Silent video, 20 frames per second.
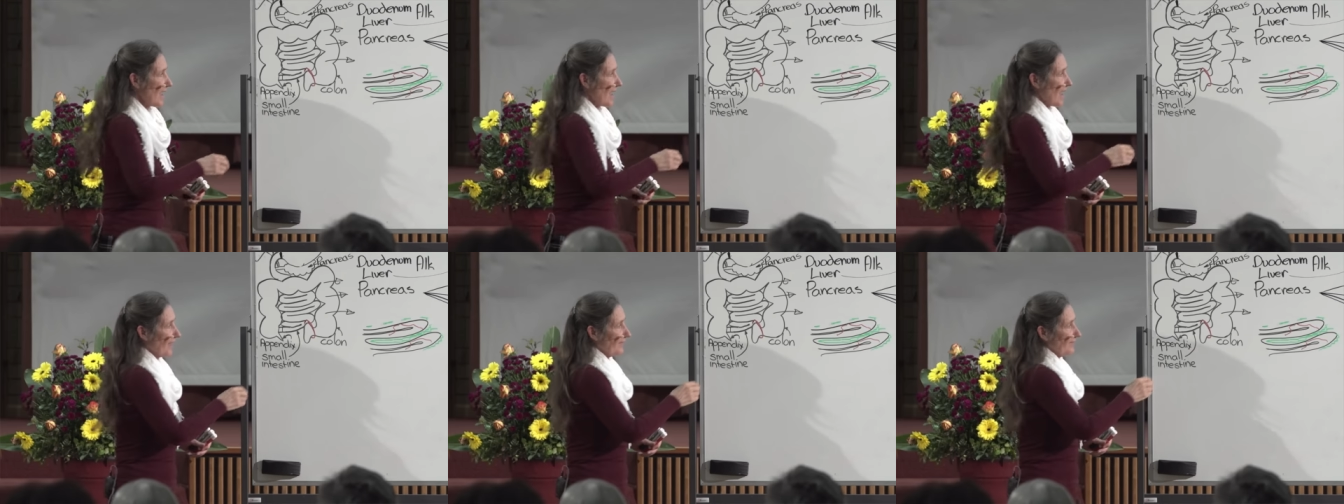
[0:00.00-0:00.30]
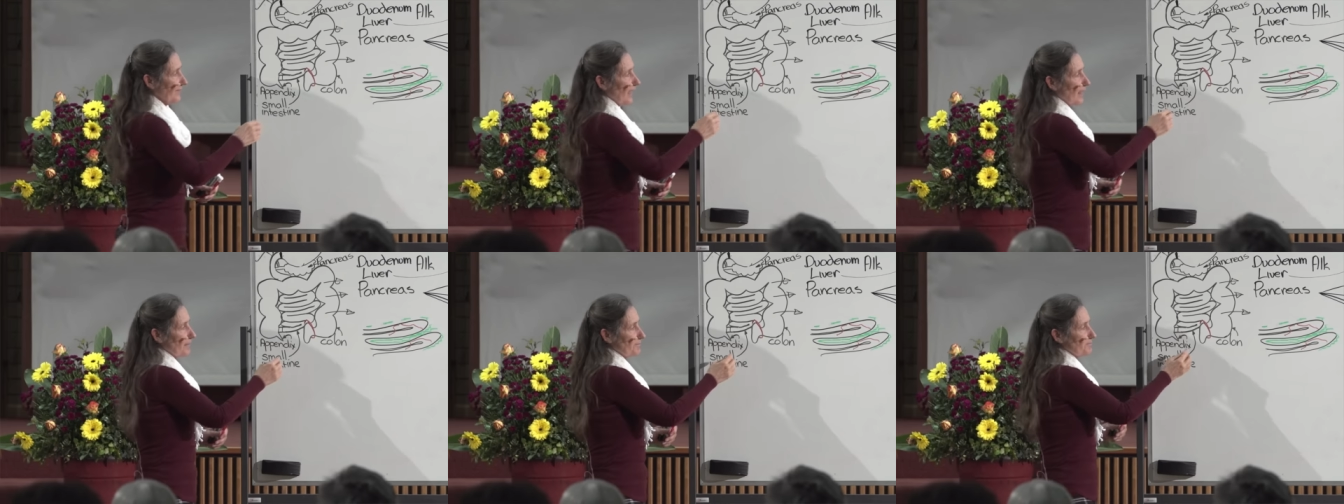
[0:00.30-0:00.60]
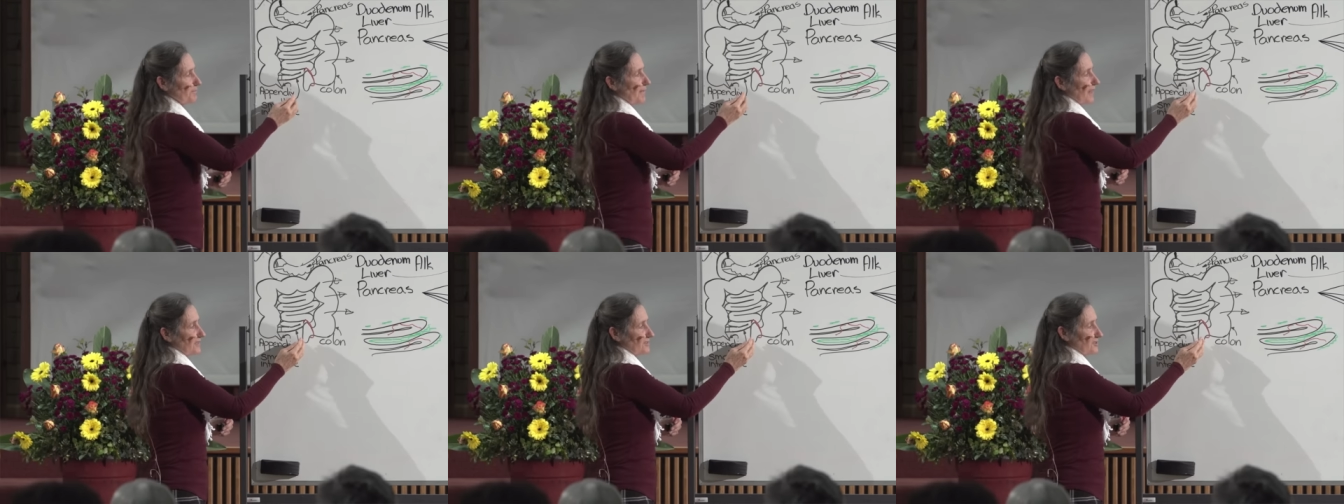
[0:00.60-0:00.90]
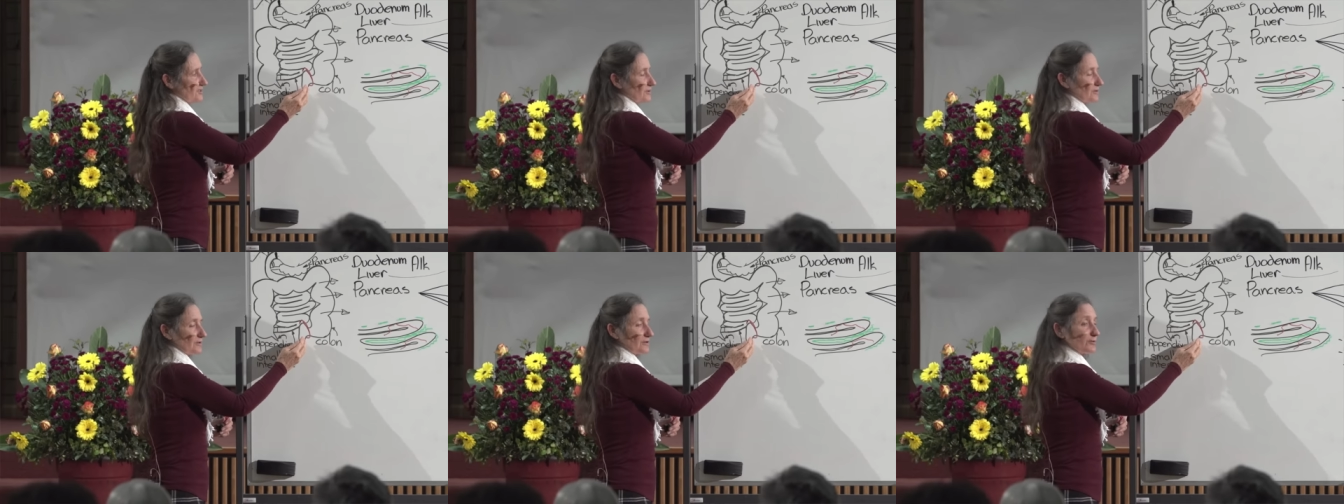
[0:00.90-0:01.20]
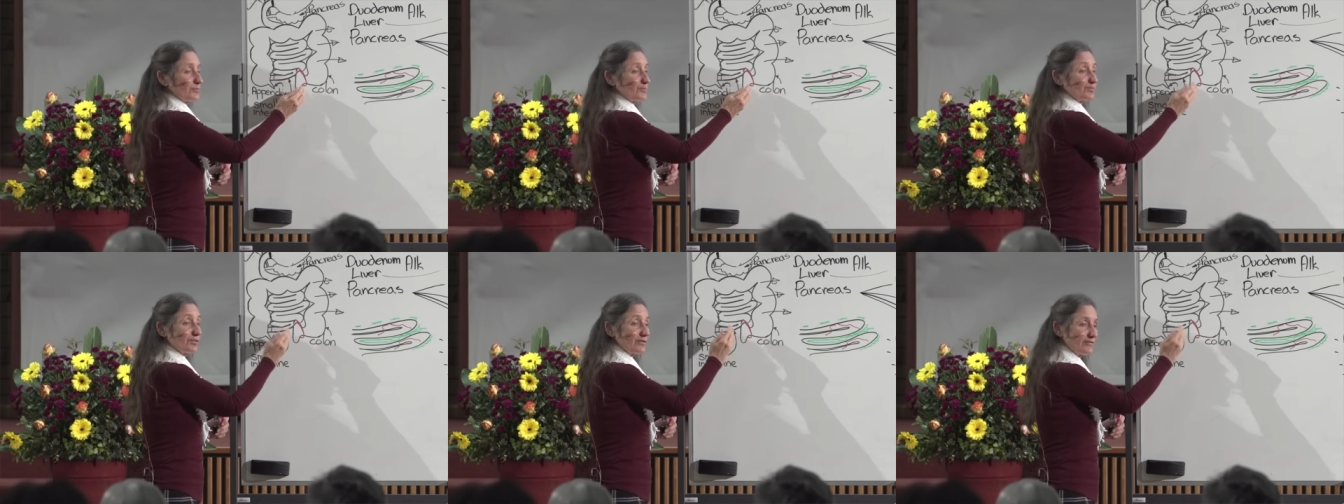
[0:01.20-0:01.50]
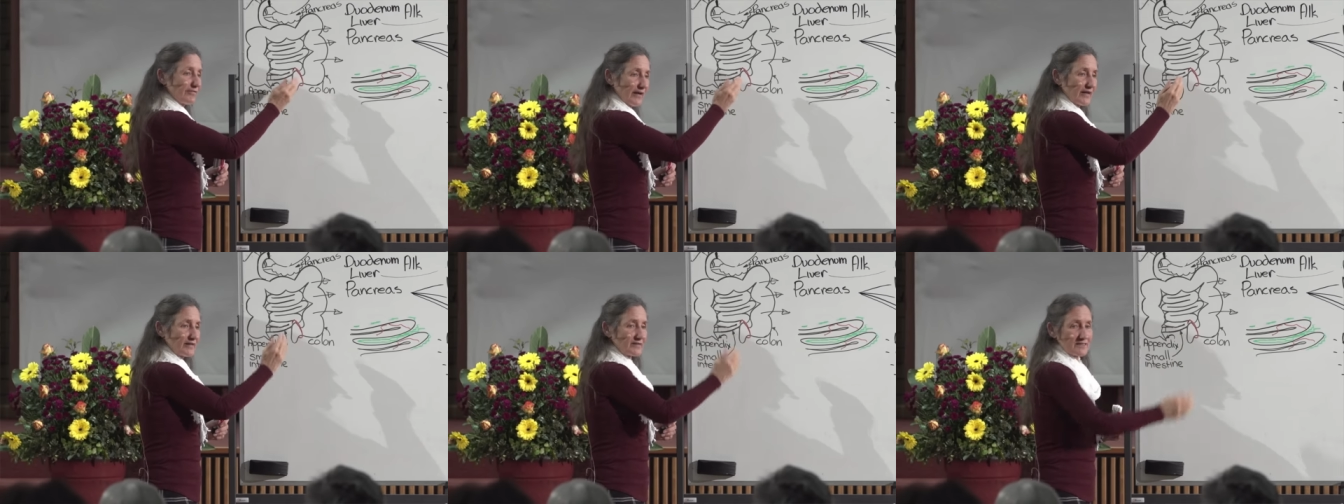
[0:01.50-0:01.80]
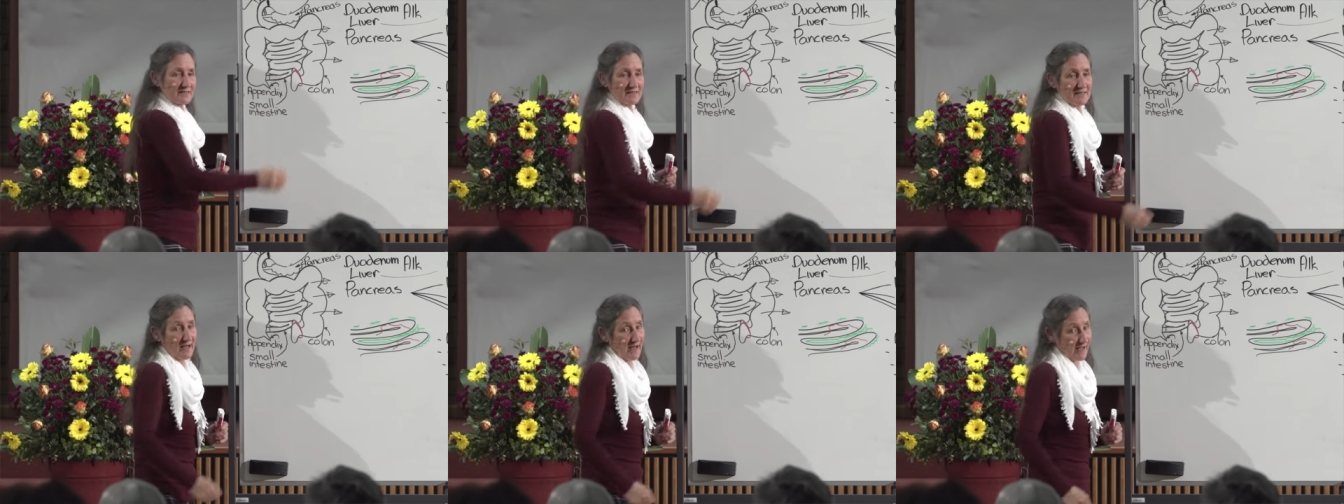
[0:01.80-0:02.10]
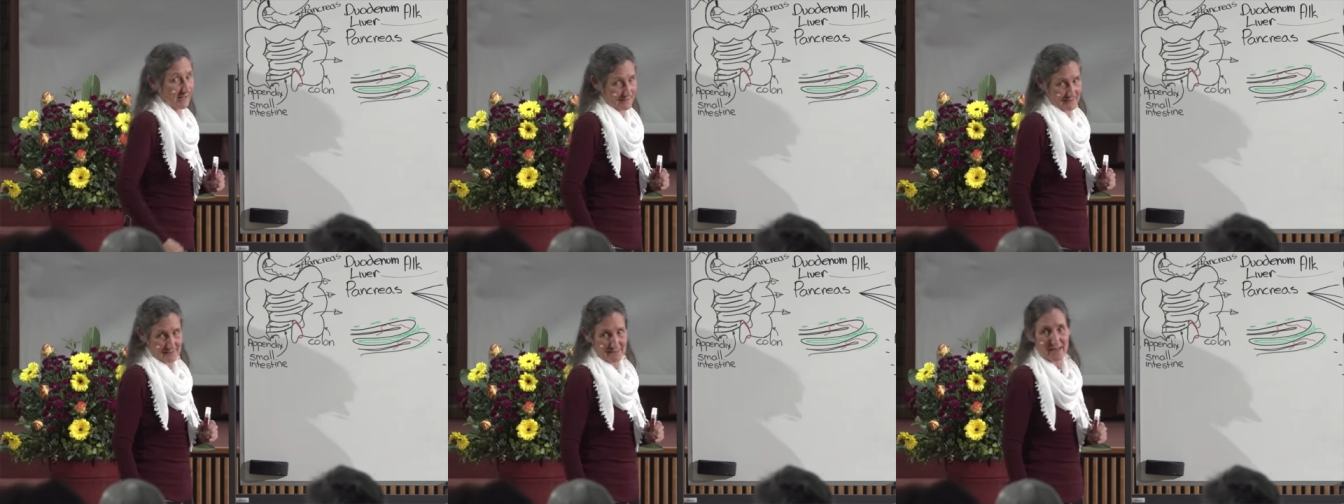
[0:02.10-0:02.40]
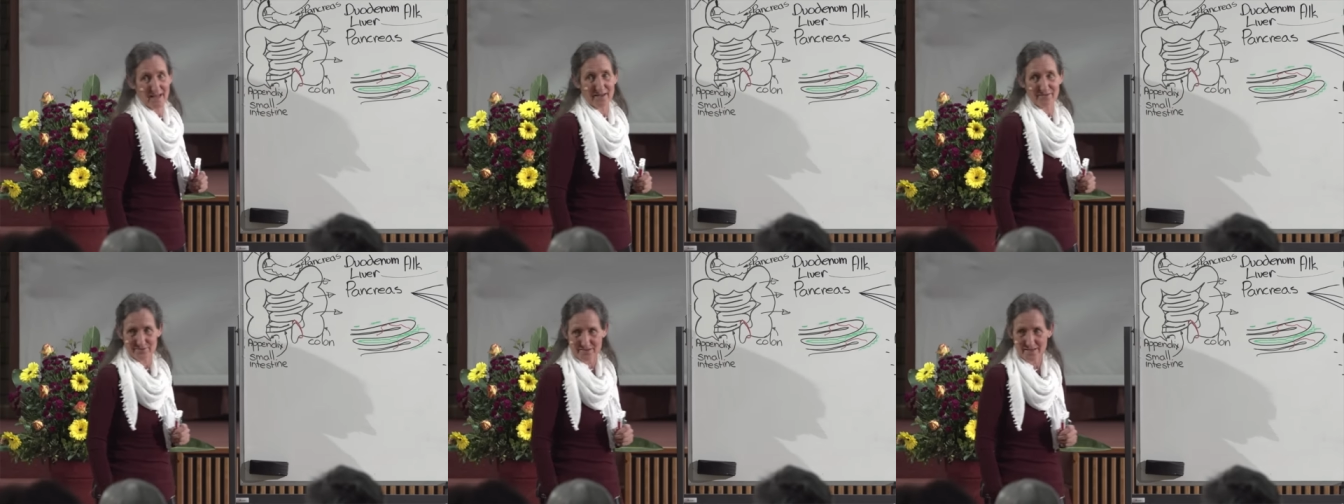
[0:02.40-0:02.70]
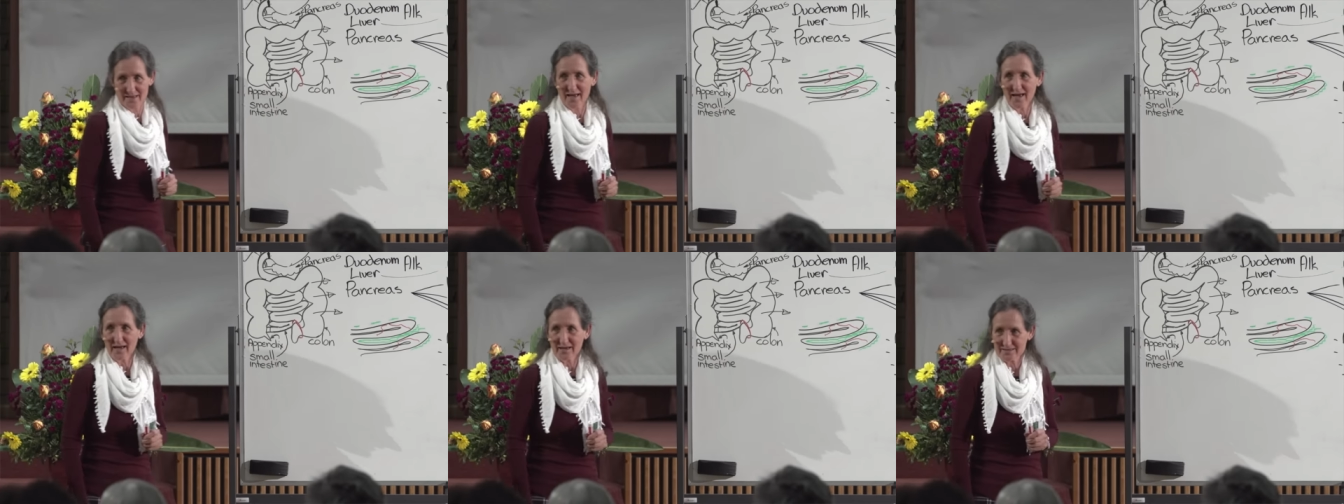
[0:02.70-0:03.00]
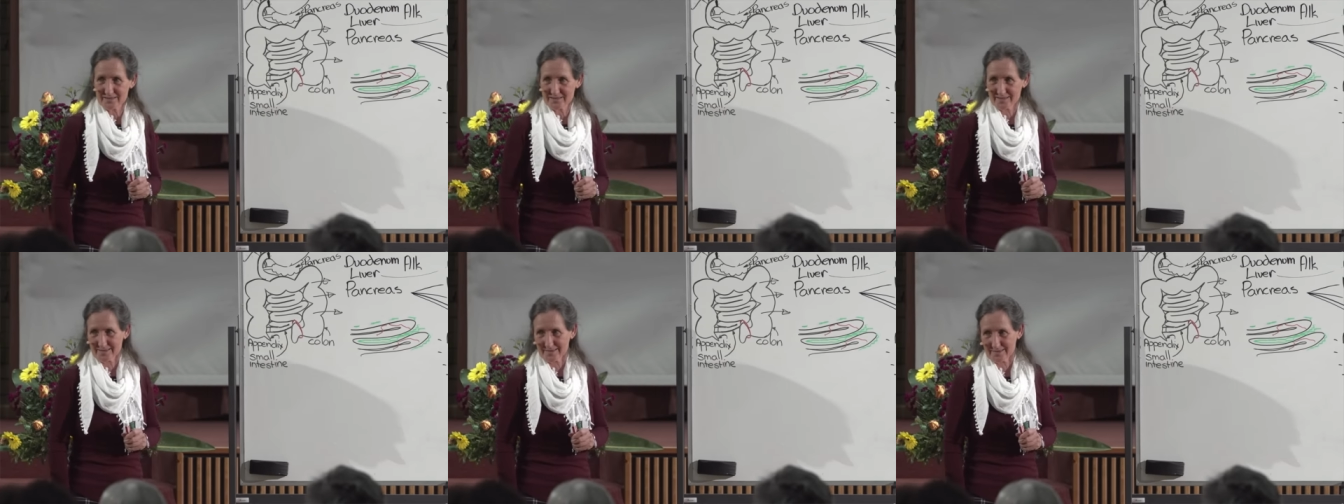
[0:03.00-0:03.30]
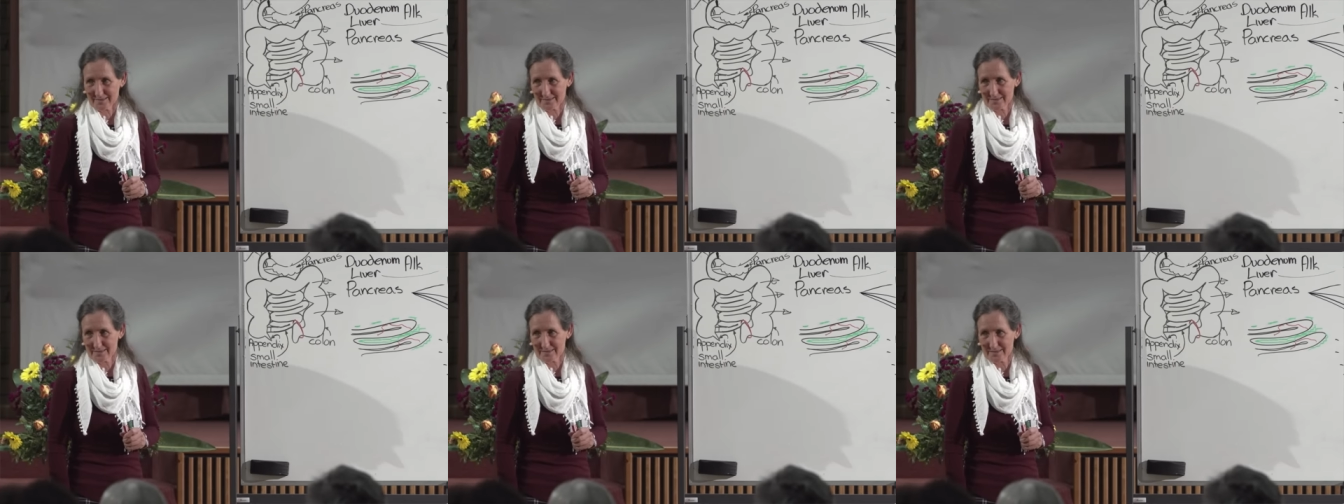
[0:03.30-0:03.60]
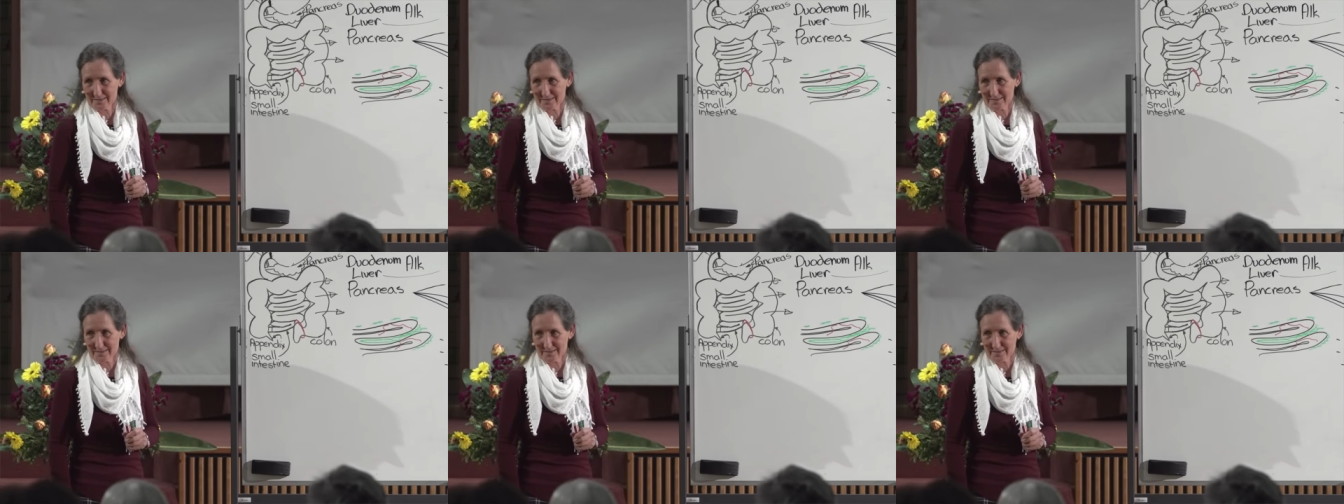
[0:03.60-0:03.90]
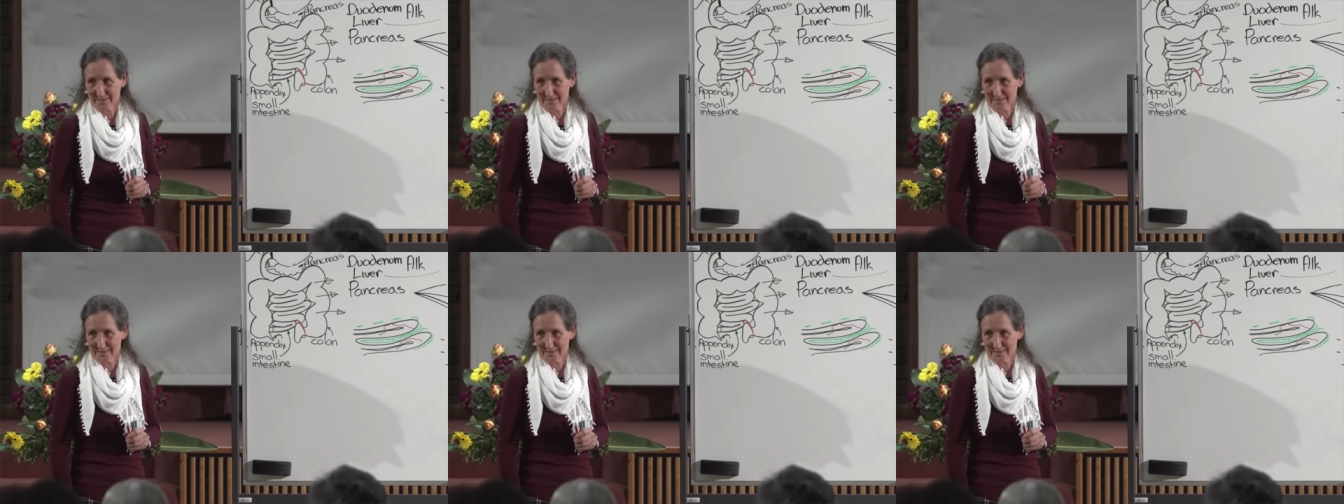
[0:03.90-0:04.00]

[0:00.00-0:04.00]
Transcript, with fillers: And that muscle prevents us having accidents.